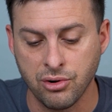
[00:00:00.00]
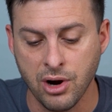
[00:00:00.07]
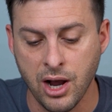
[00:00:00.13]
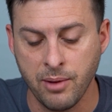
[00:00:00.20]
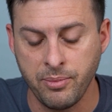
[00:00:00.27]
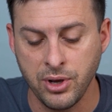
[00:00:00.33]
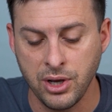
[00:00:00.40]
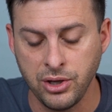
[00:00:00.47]

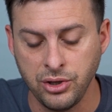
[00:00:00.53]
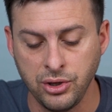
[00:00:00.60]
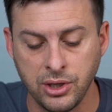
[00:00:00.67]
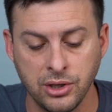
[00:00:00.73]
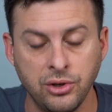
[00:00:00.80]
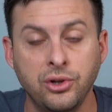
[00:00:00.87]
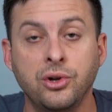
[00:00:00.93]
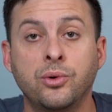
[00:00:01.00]
crop it, you
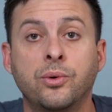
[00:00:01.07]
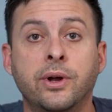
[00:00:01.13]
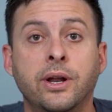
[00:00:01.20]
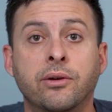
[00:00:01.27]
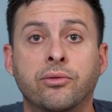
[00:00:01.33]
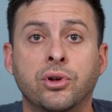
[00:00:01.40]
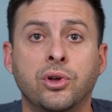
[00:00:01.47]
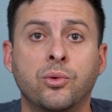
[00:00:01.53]
can do
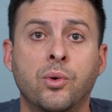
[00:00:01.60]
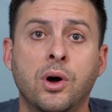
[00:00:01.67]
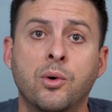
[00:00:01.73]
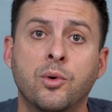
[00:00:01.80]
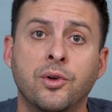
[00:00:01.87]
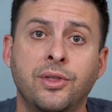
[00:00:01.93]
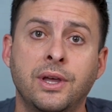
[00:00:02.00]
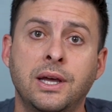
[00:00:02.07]
whatever you want
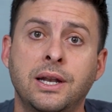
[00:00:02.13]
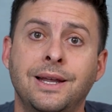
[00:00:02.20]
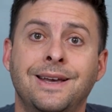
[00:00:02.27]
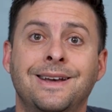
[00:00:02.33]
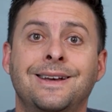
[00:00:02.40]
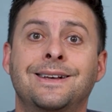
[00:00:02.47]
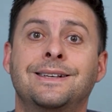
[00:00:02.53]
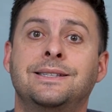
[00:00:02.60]
with it,
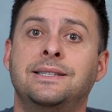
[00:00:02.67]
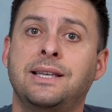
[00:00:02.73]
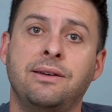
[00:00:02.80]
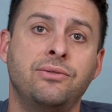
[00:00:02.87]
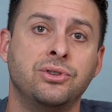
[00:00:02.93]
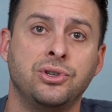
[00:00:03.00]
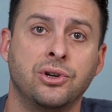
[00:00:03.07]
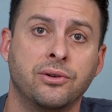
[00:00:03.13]

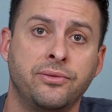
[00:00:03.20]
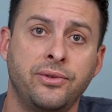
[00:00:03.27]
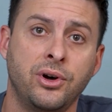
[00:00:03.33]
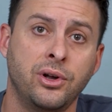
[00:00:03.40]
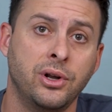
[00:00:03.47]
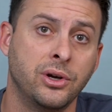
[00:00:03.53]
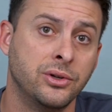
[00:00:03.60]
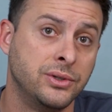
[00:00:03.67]
save it to your
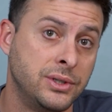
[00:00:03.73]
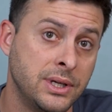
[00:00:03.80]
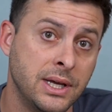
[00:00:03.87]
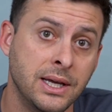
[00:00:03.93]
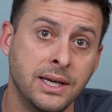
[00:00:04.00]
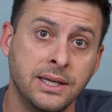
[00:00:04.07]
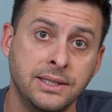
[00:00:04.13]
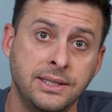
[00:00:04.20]
photos,
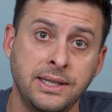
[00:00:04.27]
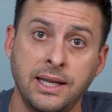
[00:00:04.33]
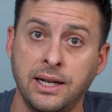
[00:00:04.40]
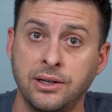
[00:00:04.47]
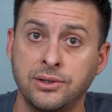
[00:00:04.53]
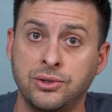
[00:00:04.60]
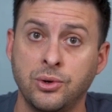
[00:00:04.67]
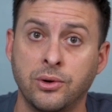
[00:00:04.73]

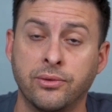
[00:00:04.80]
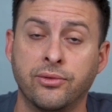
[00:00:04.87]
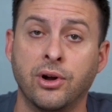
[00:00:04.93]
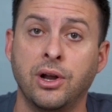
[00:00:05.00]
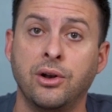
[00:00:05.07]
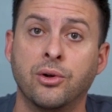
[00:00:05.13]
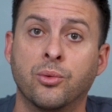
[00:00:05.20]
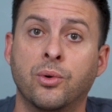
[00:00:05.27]
send it to a
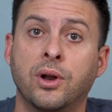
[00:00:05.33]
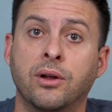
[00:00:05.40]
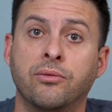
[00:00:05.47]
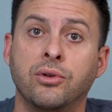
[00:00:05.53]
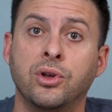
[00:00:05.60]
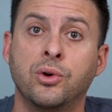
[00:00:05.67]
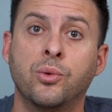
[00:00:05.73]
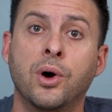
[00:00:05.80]
friend or
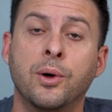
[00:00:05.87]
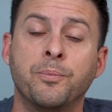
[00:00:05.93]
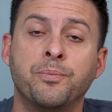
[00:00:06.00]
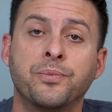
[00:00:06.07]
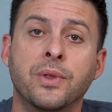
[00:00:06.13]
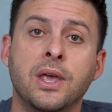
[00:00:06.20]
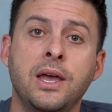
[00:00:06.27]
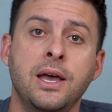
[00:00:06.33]
whatever you want.
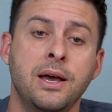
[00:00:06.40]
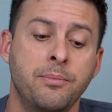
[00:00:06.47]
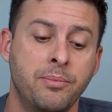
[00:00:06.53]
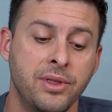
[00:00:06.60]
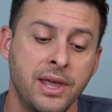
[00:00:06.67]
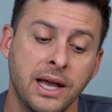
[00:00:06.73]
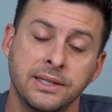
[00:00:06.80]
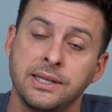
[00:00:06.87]

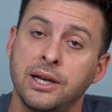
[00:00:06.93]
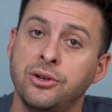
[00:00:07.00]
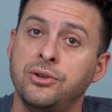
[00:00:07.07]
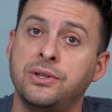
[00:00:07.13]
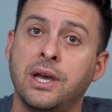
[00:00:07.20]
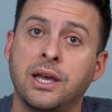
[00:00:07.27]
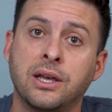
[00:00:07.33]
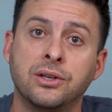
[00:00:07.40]
But that's how you
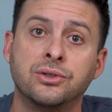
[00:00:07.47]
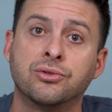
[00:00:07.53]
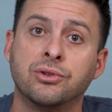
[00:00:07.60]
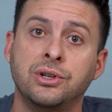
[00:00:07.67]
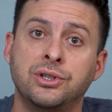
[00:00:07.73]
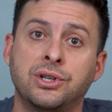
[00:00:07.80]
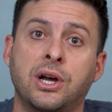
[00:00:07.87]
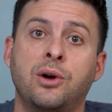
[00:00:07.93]
take a
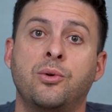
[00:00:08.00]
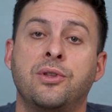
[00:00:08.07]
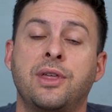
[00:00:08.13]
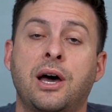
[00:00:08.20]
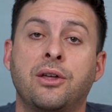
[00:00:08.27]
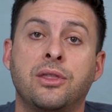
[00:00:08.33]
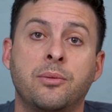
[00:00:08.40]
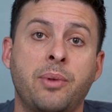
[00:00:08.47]
screenshot
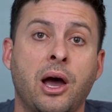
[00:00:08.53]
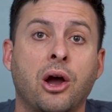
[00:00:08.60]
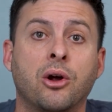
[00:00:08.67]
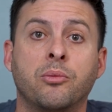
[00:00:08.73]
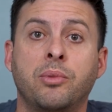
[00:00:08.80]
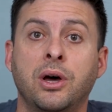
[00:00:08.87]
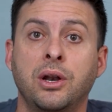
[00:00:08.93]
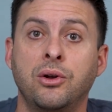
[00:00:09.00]
without the
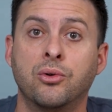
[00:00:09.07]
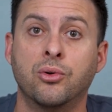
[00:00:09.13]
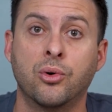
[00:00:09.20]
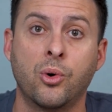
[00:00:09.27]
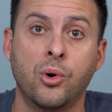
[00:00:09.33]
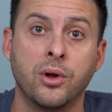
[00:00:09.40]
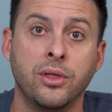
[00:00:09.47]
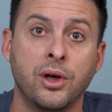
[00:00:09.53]
power button
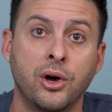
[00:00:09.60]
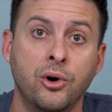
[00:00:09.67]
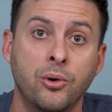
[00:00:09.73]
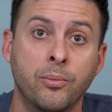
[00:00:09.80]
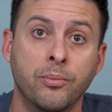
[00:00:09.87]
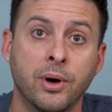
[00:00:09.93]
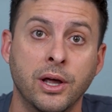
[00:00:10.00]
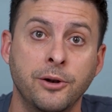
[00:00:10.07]
or the
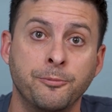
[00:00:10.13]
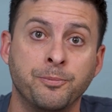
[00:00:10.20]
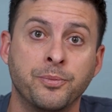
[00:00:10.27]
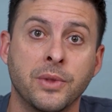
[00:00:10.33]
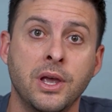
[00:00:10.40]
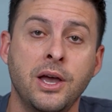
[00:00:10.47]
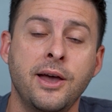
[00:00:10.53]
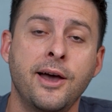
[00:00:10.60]
home button.
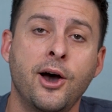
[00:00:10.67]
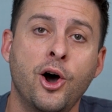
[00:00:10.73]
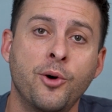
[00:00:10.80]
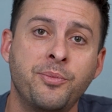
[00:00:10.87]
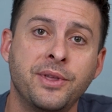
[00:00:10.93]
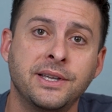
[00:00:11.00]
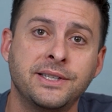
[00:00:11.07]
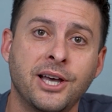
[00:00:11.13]

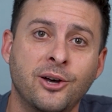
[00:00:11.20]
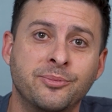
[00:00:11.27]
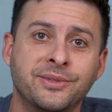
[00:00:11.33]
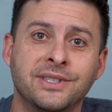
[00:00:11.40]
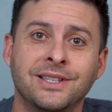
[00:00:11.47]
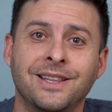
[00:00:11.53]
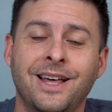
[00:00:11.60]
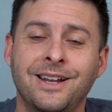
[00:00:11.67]
Hope this
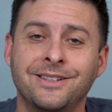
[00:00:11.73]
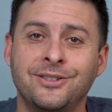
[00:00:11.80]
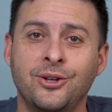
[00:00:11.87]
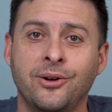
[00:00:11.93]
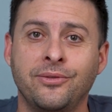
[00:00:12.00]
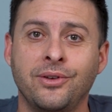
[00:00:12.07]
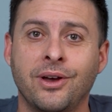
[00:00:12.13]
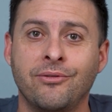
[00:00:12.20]
helps. Let us know
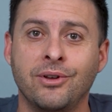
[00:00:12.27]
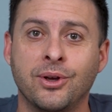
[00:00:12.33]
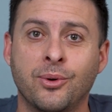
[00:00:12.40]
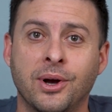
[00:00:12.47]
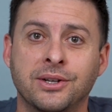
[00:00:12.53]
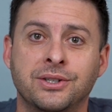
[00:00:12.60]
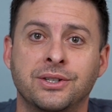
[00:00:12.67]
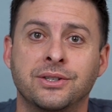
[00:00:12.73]
if you have any
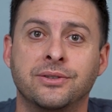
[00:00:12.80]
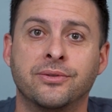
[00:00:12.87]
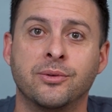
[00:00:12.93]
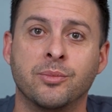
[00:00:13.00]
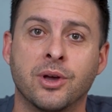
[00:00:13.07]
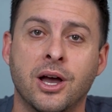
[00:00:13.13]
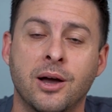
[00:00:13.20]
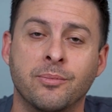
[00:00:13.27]
questions from
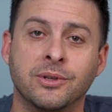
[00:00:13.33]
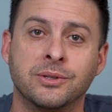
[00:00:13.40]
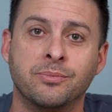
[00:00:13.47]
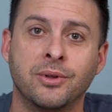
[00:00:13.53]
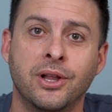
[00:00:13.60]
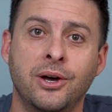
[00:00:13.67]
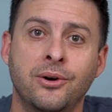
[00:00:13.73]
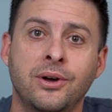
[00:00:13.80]
the comments
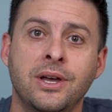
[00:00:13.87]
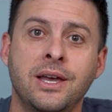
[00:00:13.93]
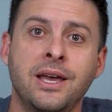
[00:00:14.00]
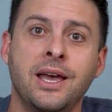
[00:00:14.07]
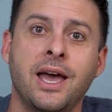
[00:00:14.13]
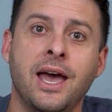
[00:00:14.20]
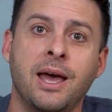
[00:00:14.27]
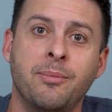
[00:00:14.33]
below.
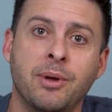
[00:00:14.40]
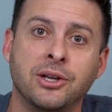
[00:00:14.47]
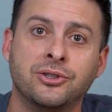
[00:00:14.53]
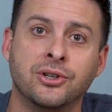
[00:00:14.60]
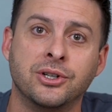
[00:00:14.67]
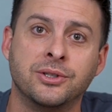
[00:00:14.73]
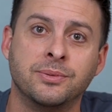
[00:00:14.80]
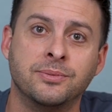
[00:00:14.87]
And make
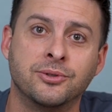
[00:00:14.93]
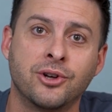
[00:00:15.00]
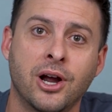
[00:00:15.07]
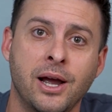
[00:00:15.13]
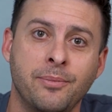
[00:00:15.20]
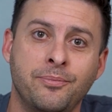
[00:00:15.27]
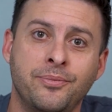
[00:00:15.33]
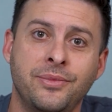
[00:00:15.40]
sure to
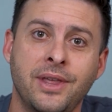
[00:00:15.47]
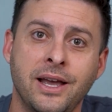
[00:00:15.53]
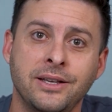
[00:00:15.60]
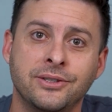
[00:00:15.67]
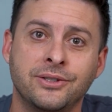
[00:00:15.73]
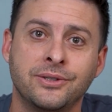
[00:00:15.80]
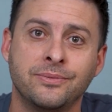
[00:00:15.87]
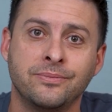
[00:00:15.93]
subscribe. Thanks.